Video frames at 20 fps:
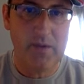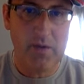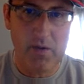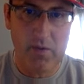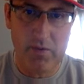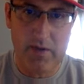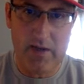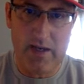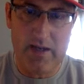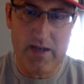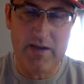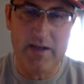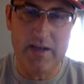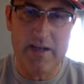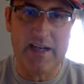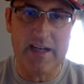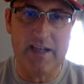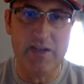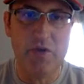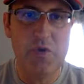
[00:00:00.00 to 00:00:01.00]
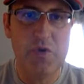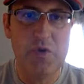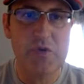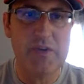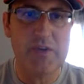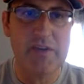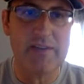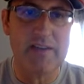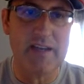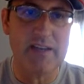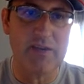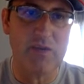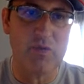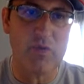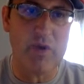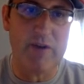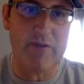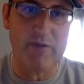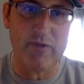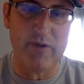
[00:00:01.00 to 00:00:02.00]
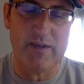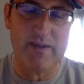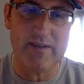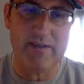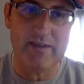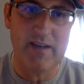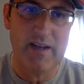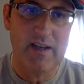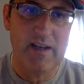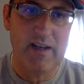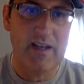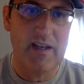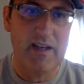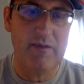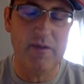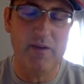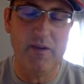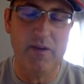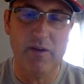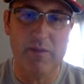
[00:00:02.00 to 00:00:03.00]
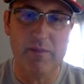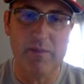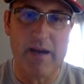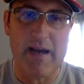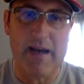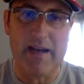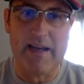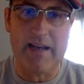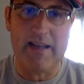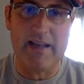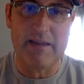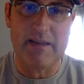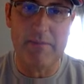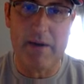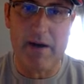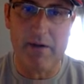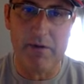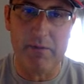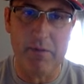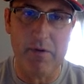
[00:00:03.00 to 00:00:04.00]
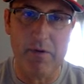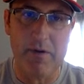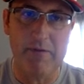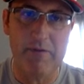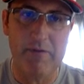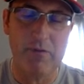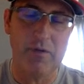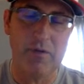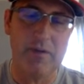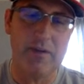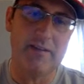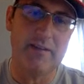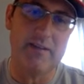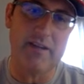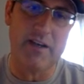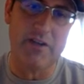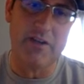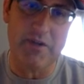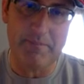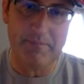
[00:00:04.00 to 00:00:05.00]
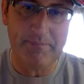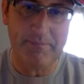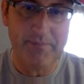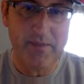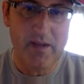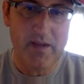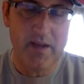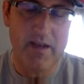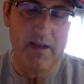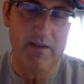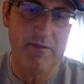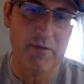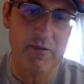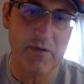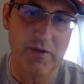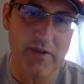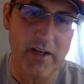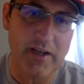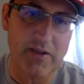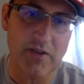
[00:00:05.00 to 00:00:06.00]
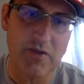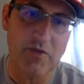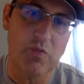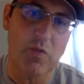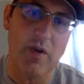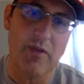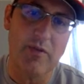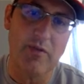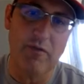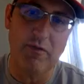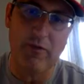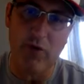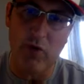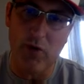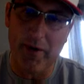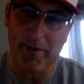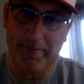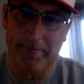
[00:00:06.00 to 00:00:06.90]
Okay, you can kind of use this as a reference if you look back at the PowerPoint for this section and for sections 1 through 4.